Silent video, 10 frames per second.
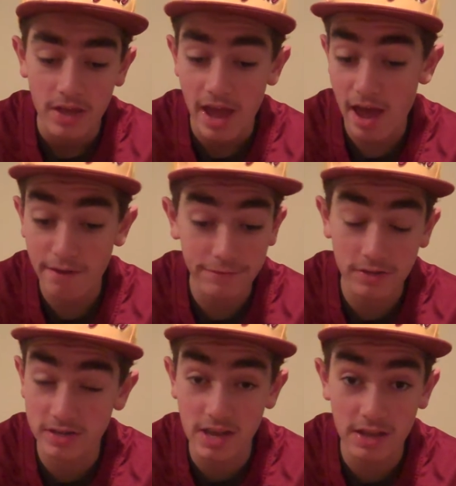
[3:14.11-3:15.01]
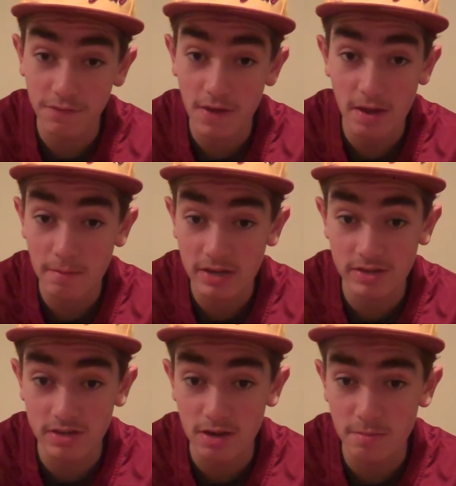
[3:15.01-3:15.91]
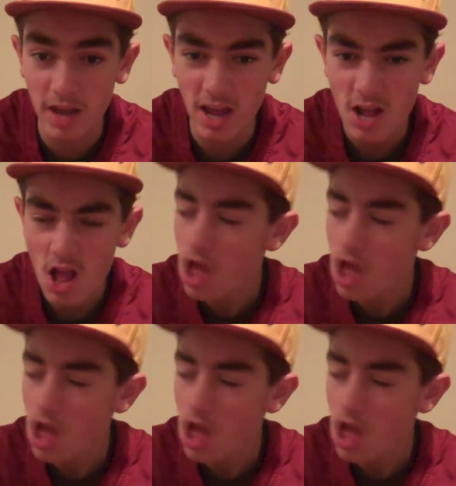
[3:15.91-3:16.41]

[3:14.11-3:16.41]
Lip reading: half of the Skins fan base is going to be like,